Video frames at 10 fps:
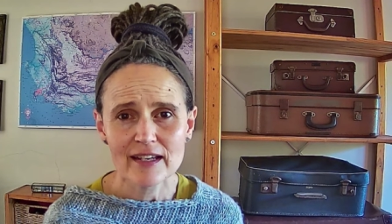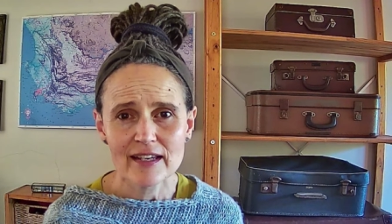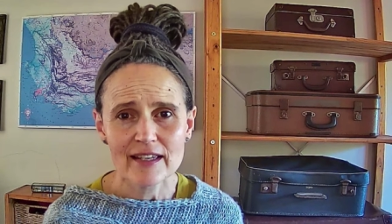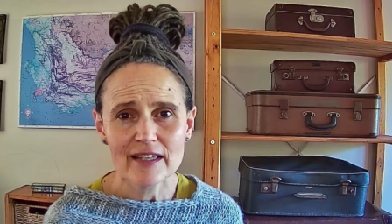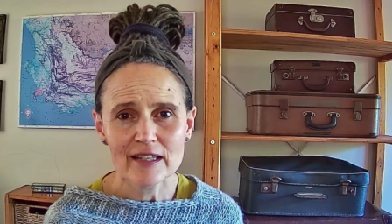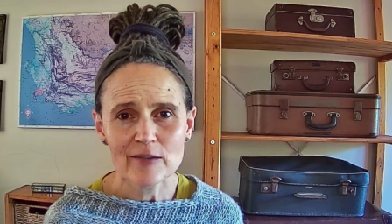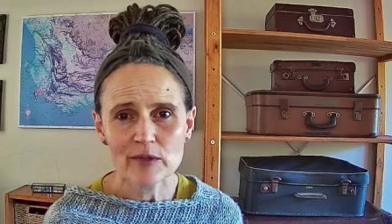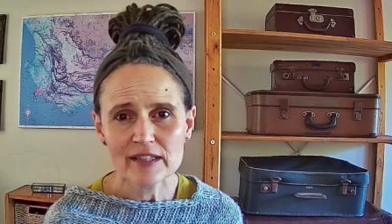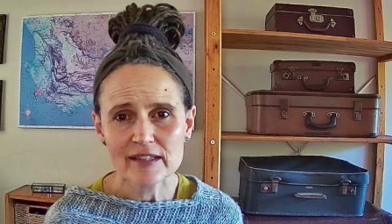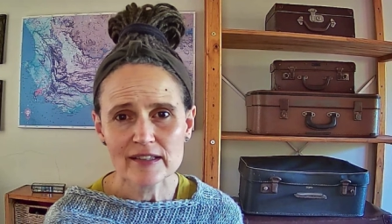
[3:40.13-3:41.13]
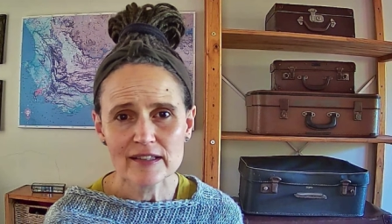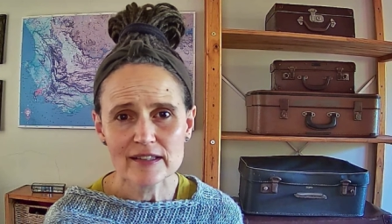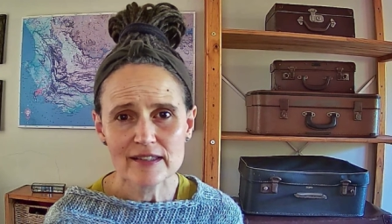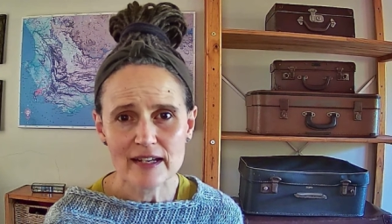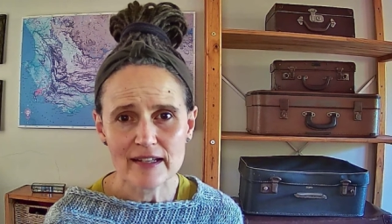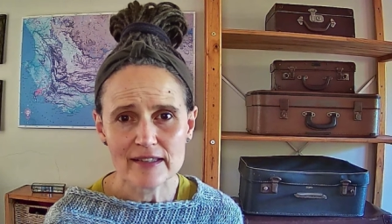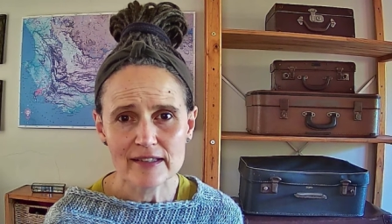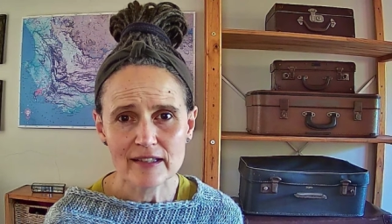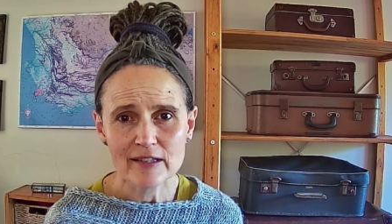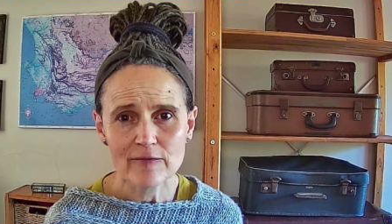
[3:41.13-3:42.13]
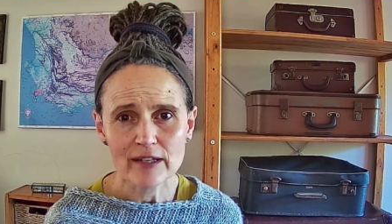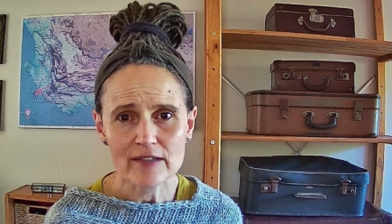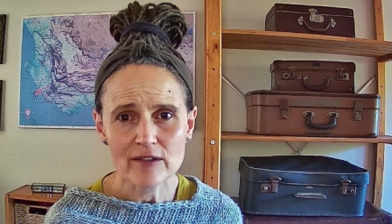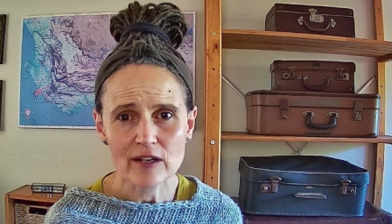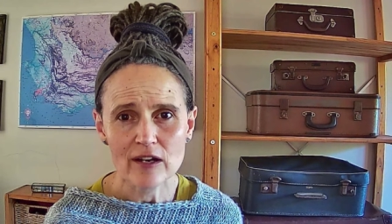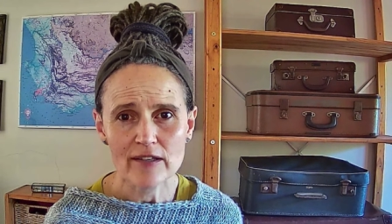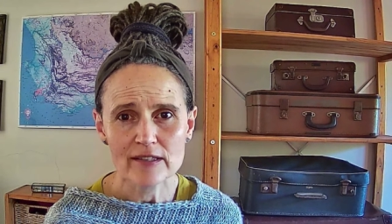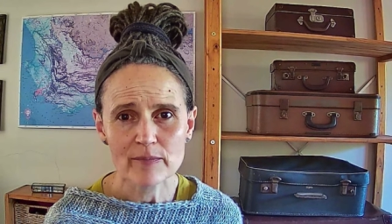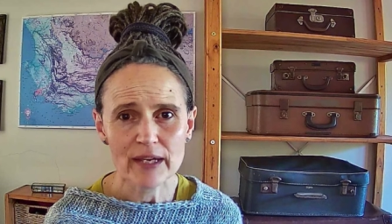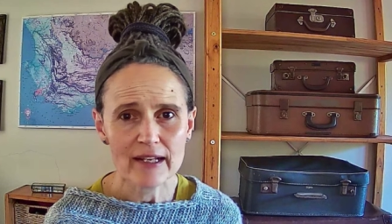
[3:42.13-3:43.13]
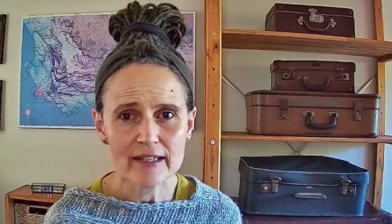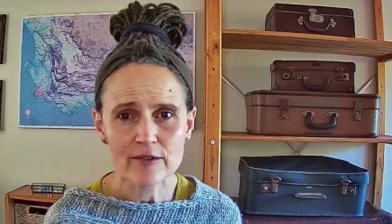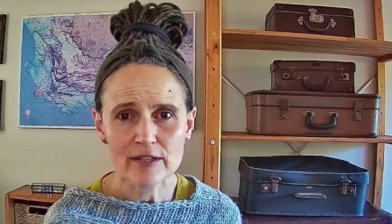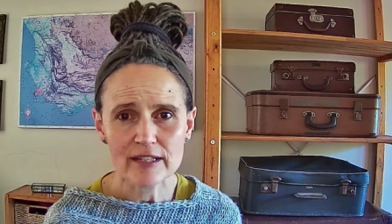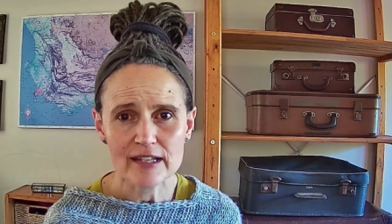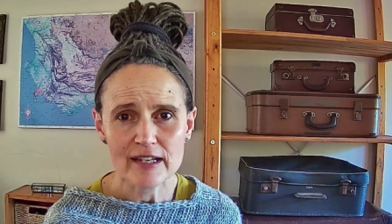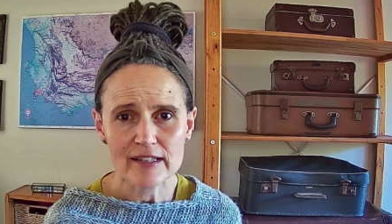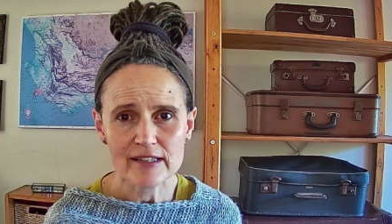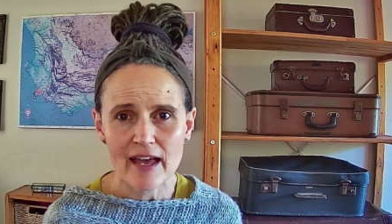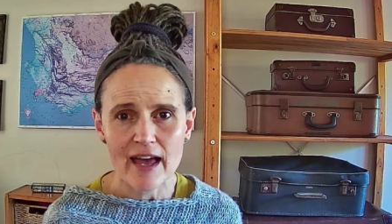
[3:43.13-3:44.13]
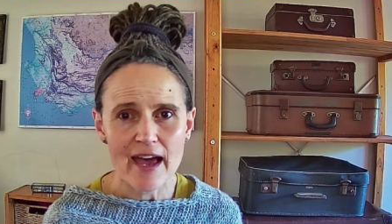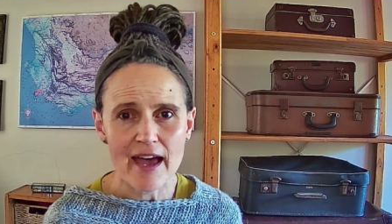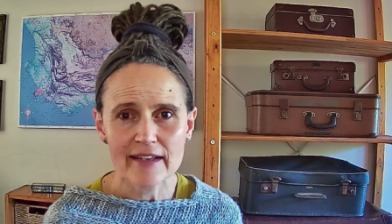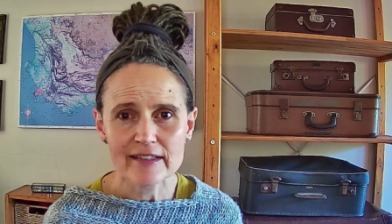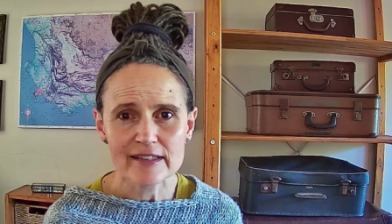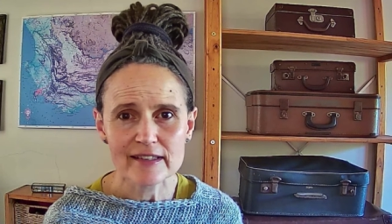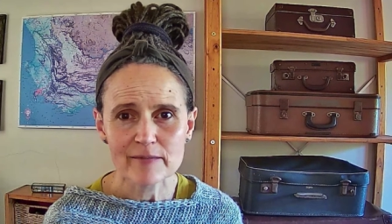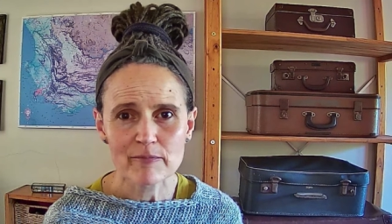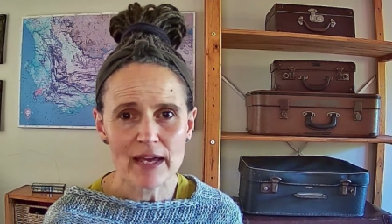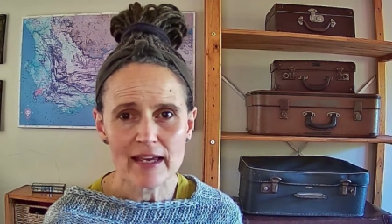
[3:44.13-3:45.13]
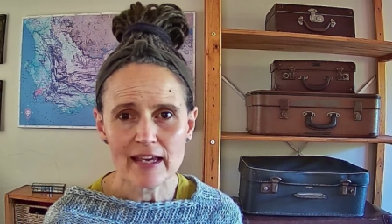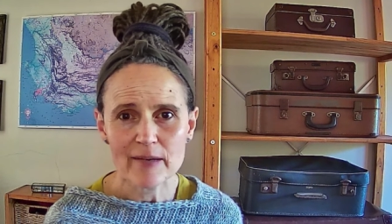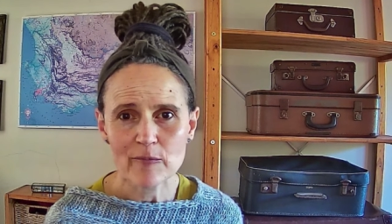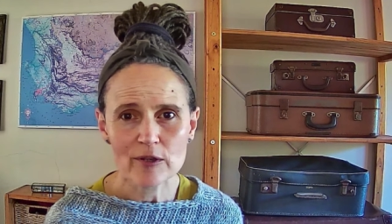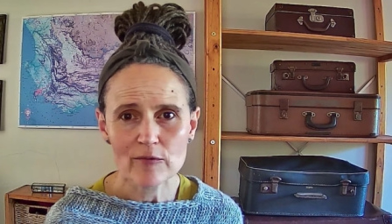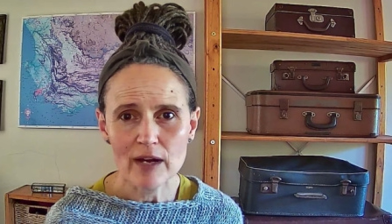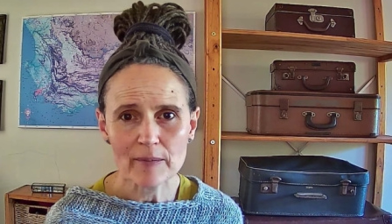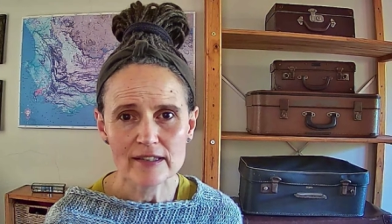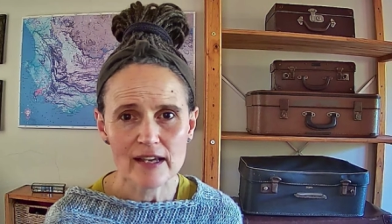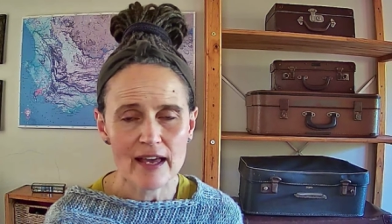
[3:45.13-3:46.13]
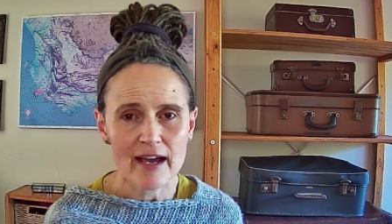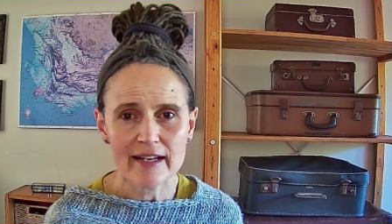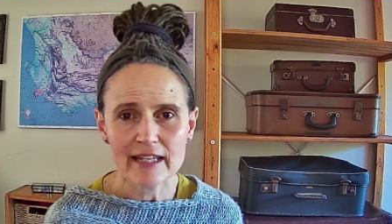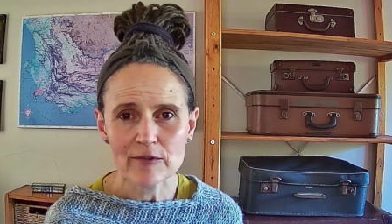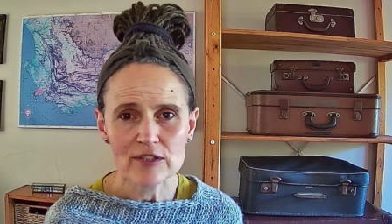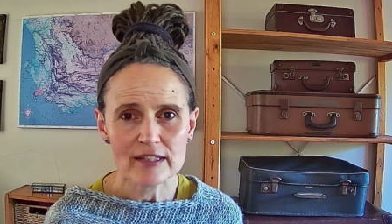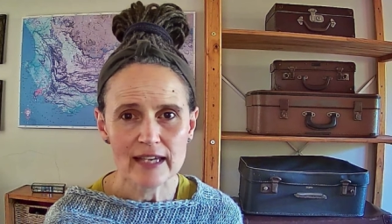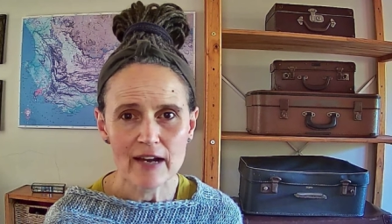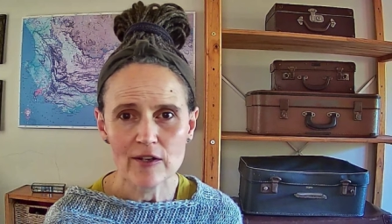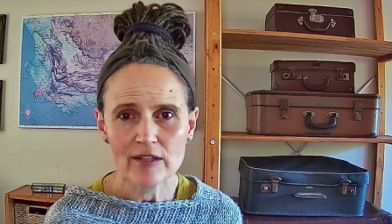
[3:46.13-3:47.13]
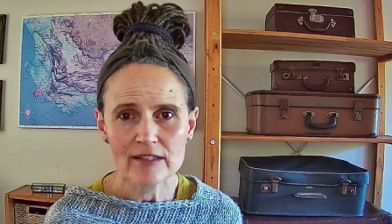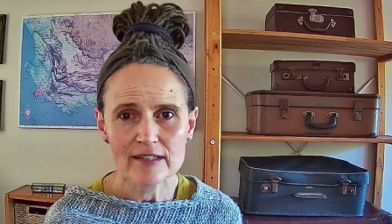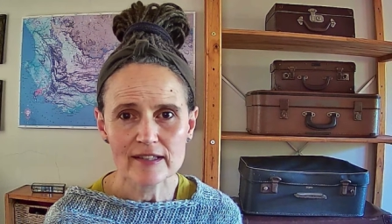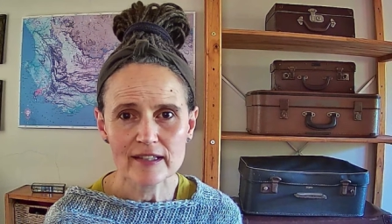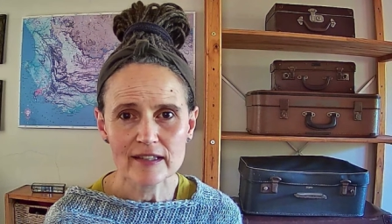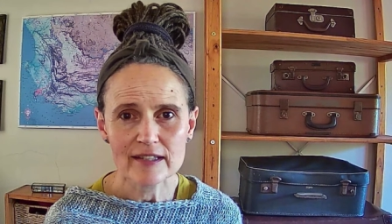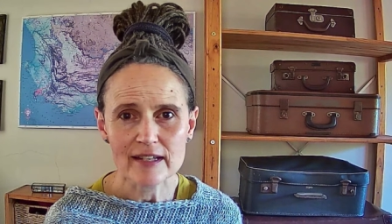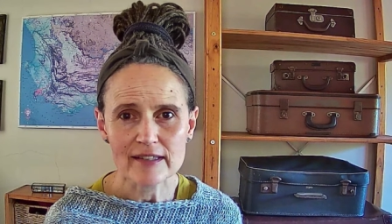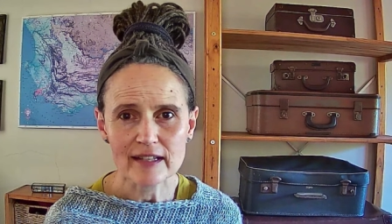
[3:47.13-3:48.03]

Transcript: He would sit at his desk in the front of the class, barely greet us, and mayhem would erupt, and he would just carry on sitting at the desk.